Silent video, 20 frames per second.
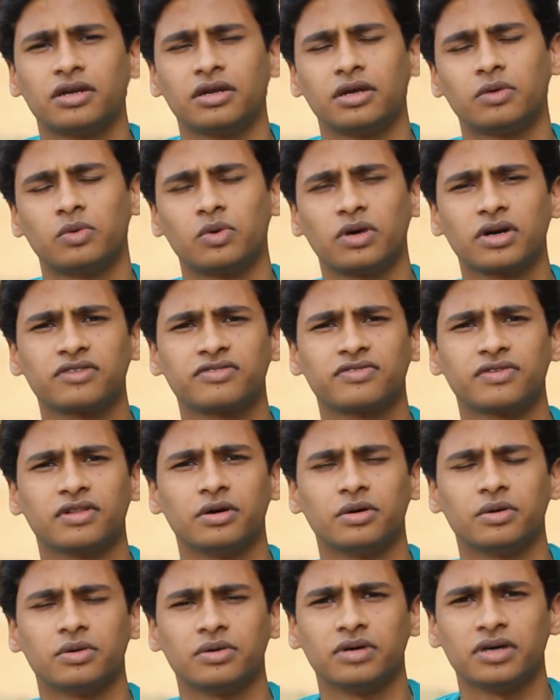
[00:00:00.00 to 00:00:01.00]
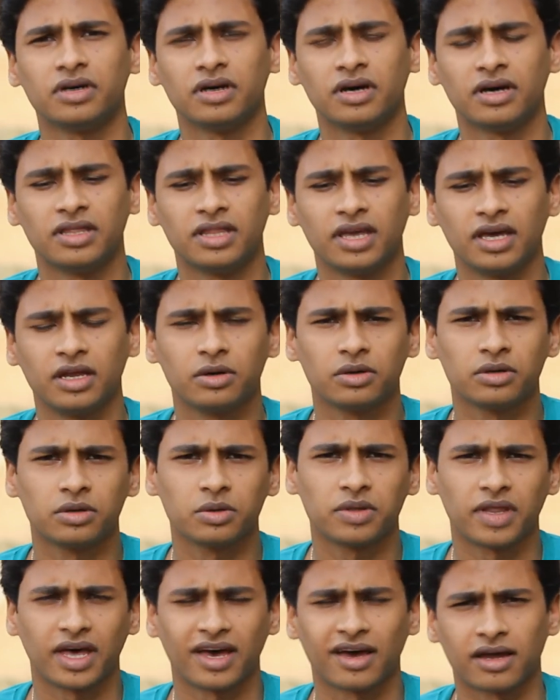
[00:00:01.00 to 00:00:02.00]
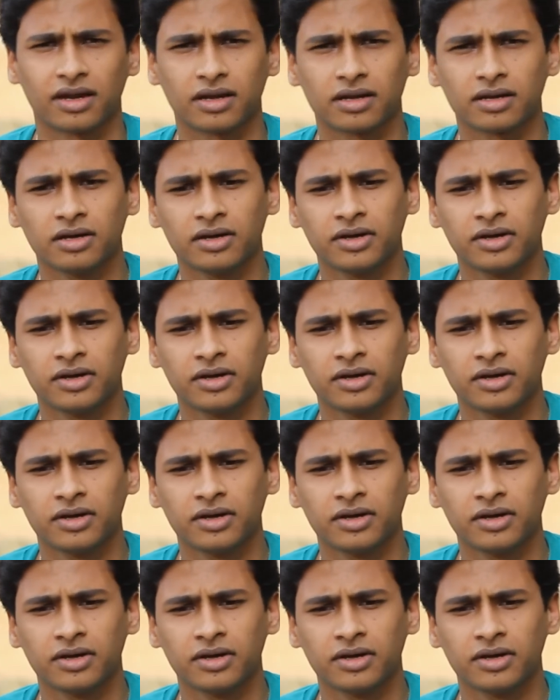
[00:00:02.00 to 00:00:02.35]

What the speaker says: on your workflow, they don't do that.